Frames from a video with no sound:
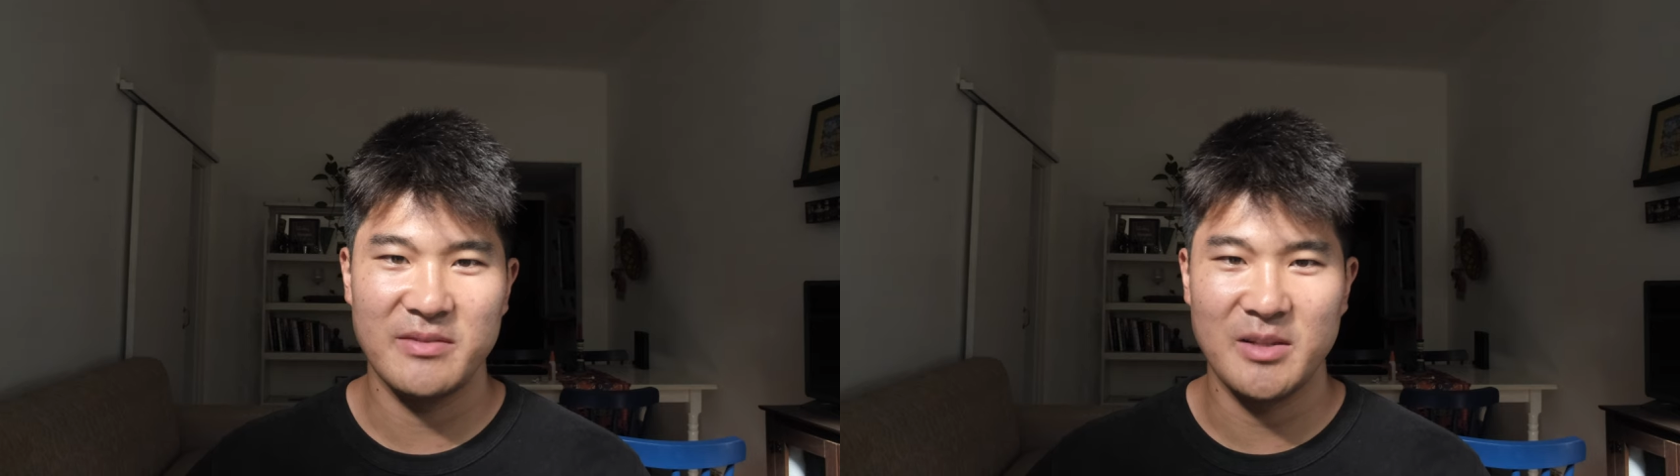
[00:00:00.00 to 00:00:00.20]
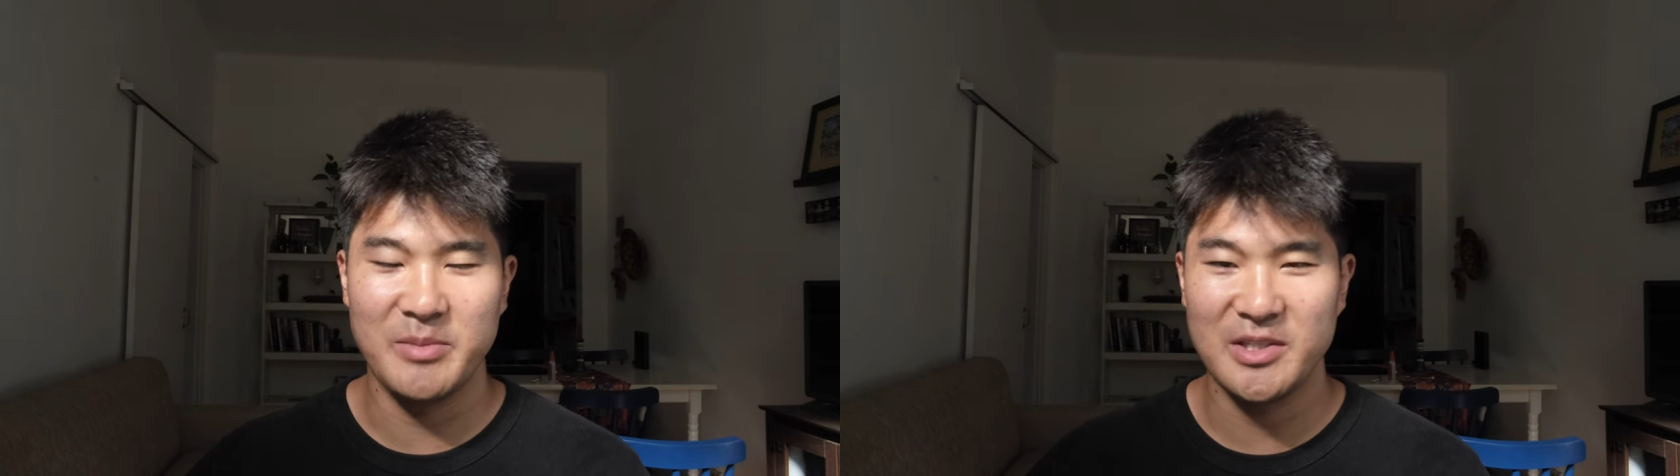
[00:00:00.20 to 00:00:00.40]

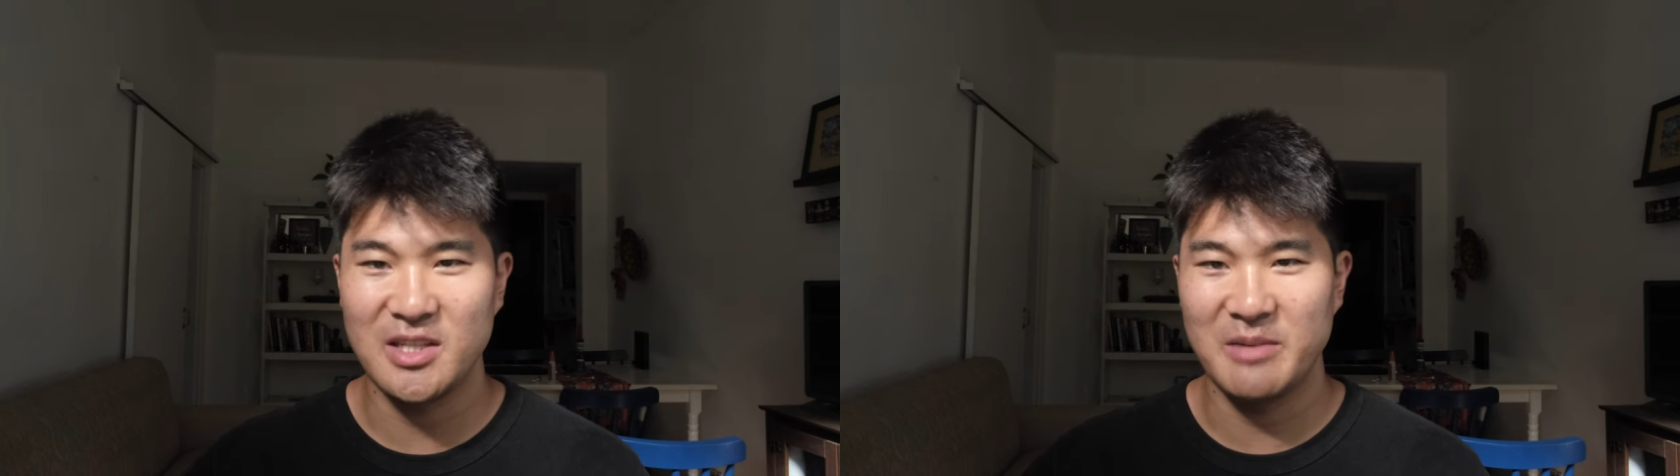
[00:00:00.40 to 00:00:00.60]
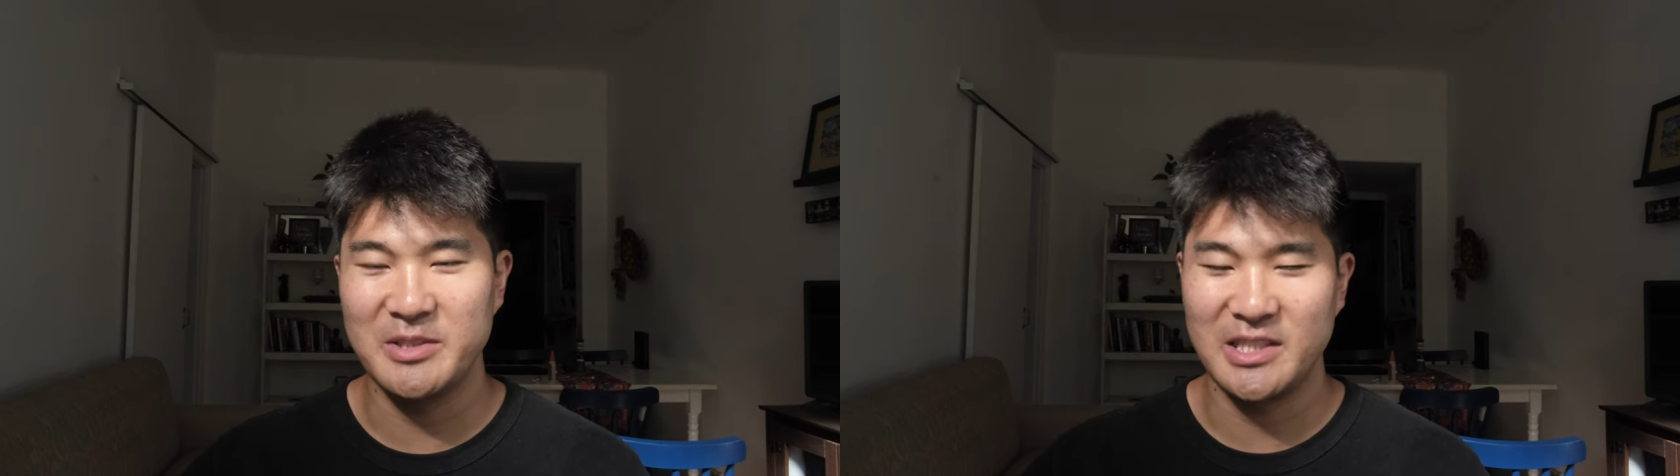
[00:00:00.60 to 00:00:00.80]
The bus
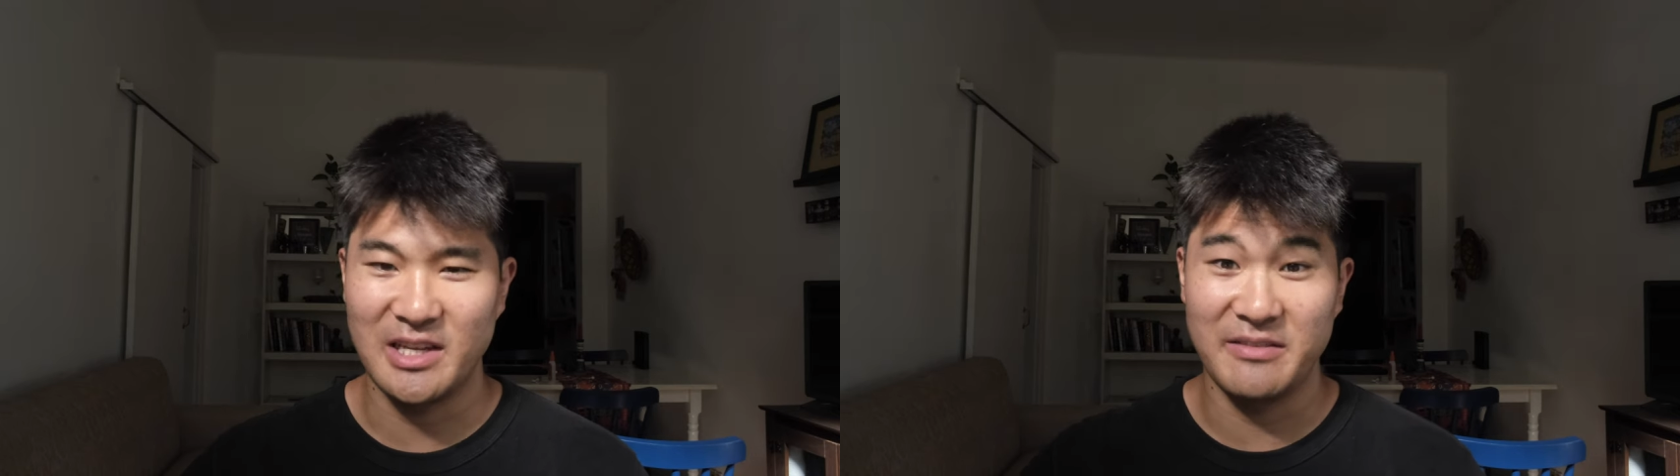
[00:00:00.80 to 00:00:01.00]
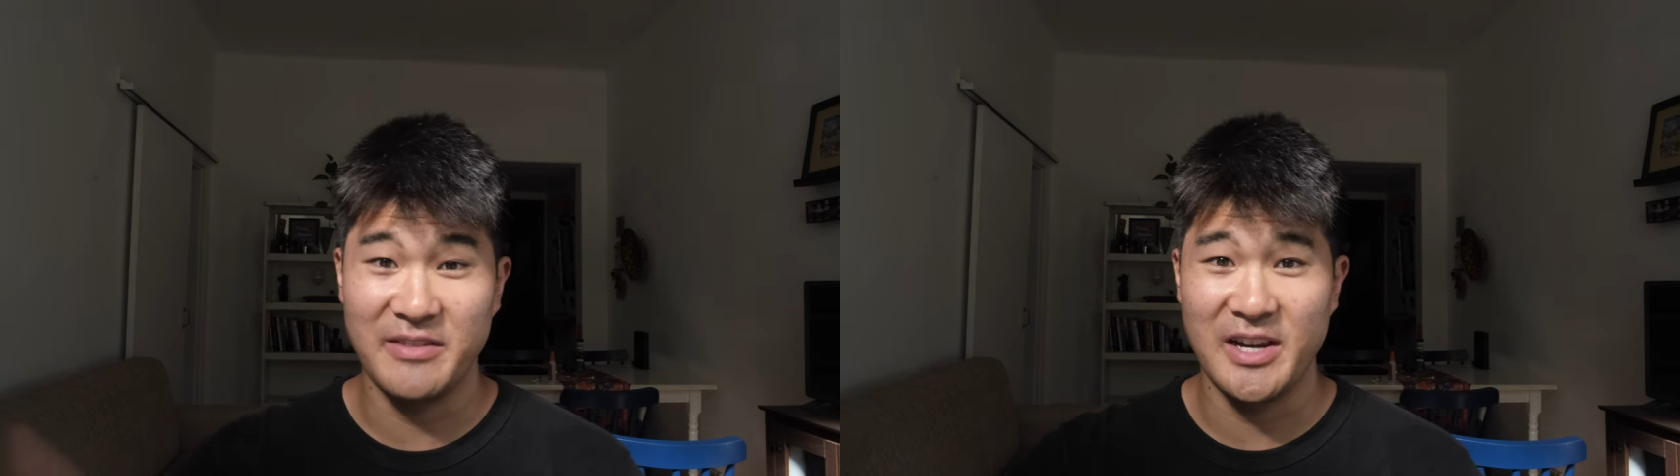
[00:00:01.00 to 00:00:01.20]
stop is like
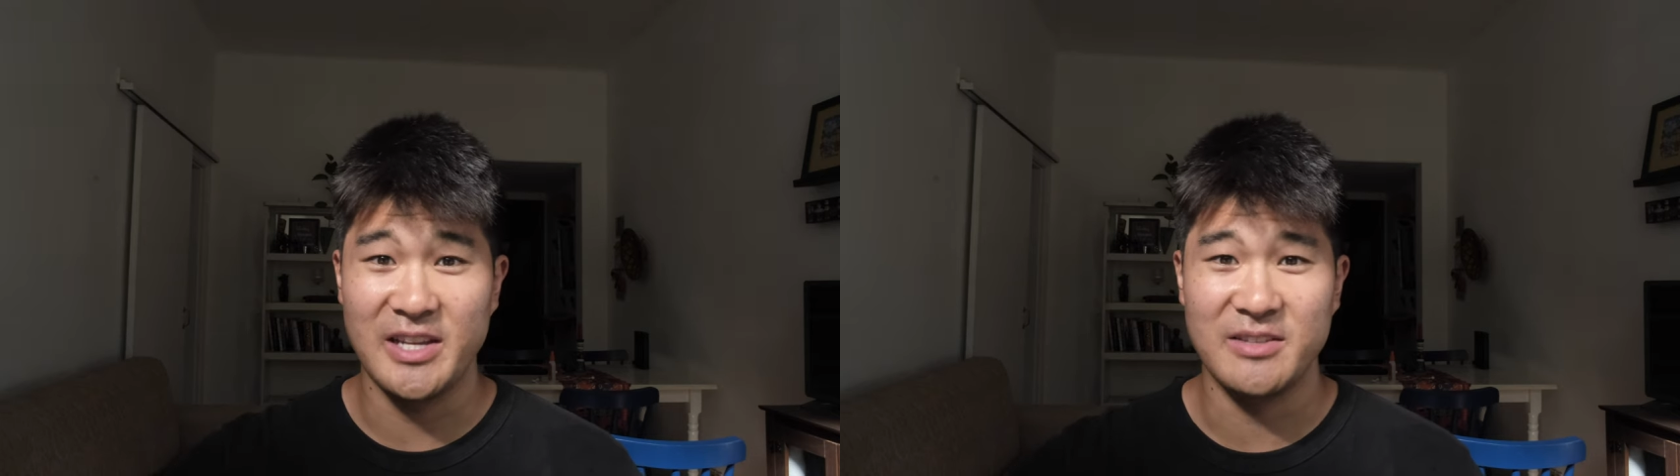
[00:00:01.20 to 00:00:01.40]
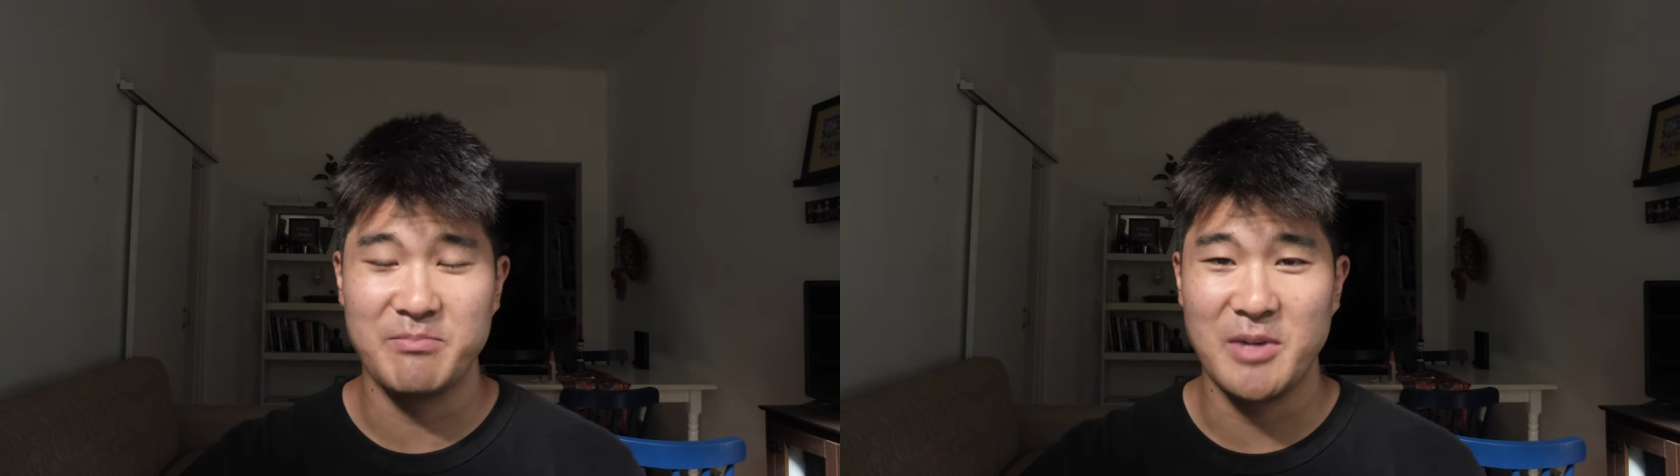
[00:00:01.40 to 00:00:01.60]
at the very